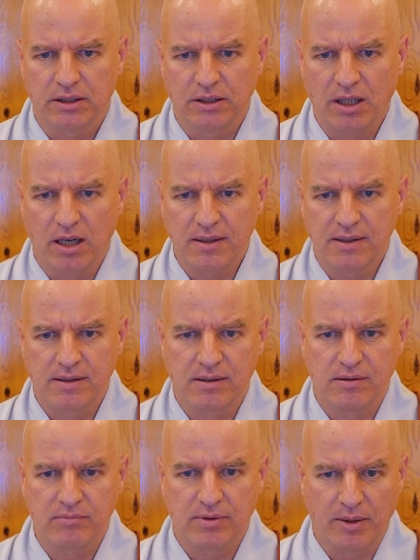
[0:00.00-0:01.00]

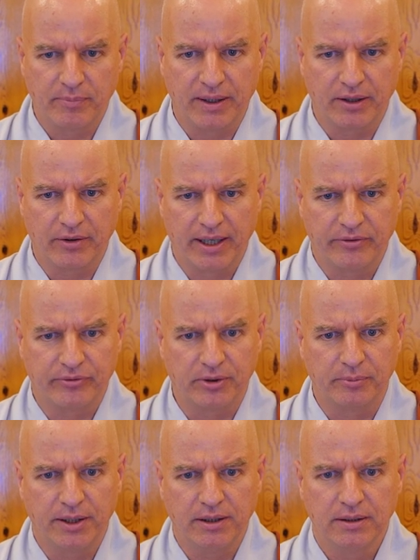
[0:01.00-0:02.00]
does something great for
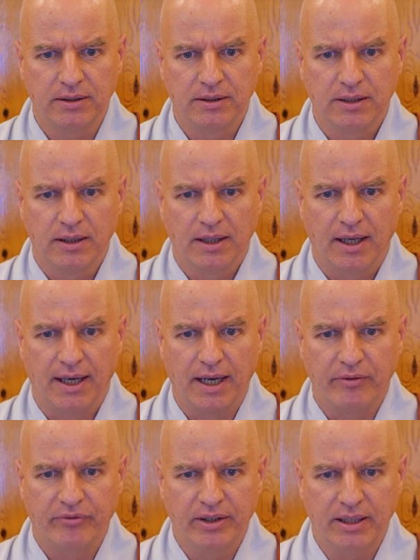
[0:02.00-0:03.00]
me and
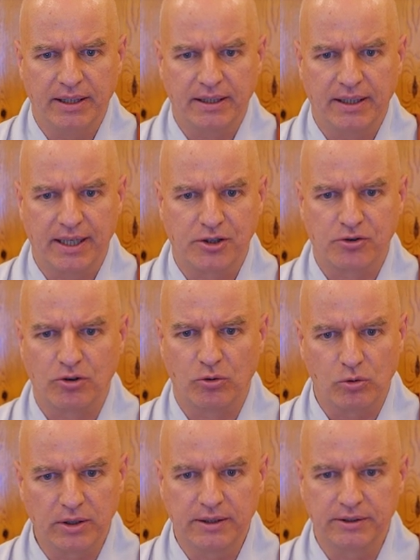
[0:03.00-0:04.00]
I'm feeling
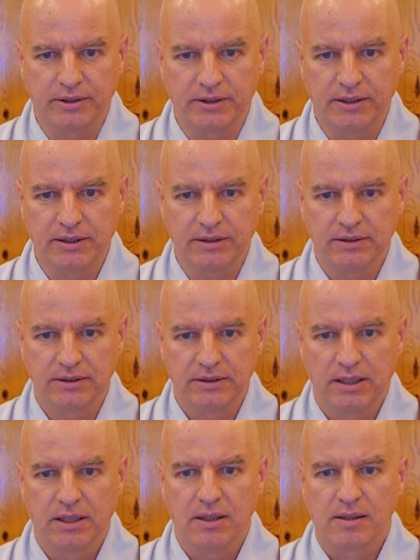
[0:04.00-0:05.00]
extraordinary,
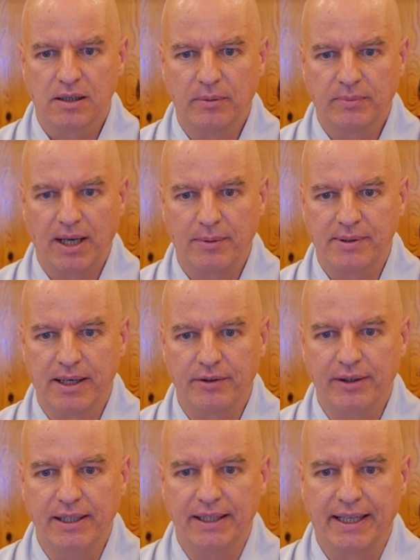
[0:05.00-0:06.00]
sometimes I
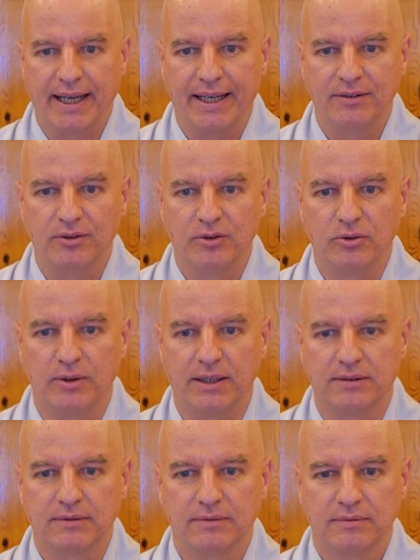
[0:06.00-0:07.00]
really can't do
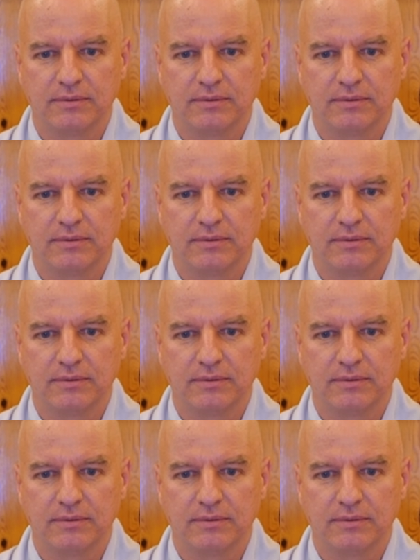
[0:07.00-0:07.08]
it.